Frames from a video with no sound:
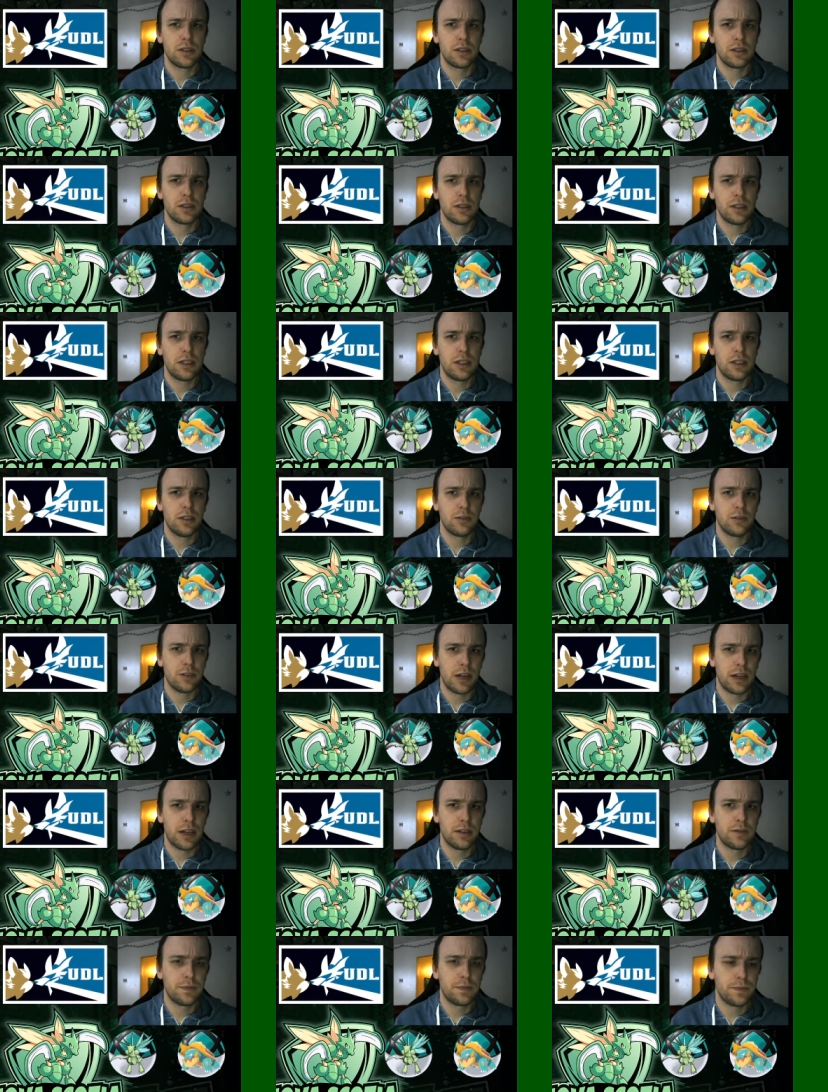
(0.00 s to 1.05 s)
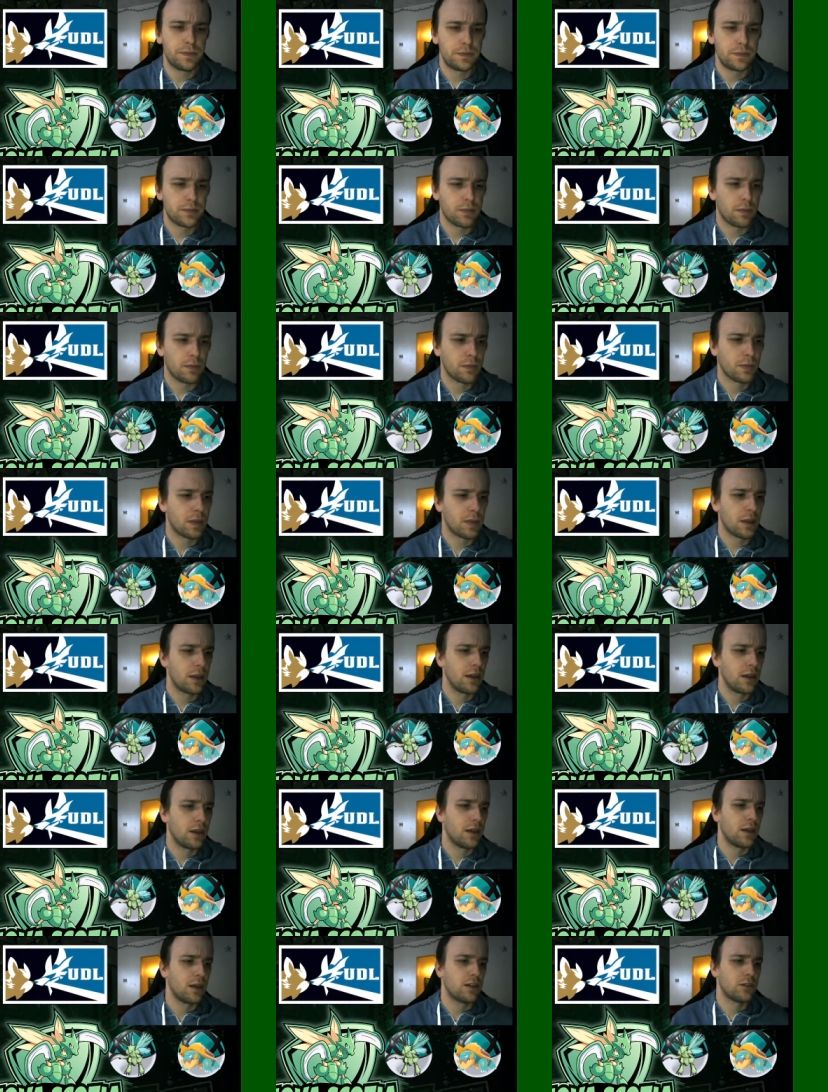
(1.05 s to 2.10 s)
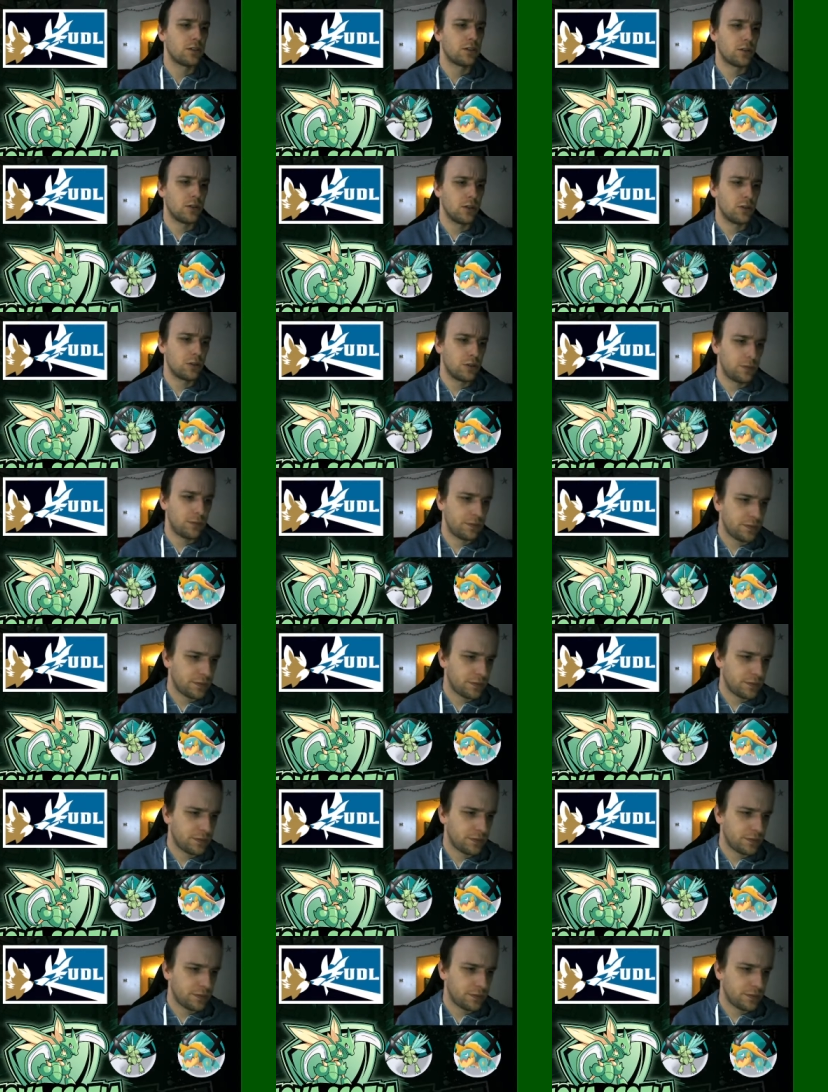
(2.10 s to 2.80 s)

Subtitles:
in the red. So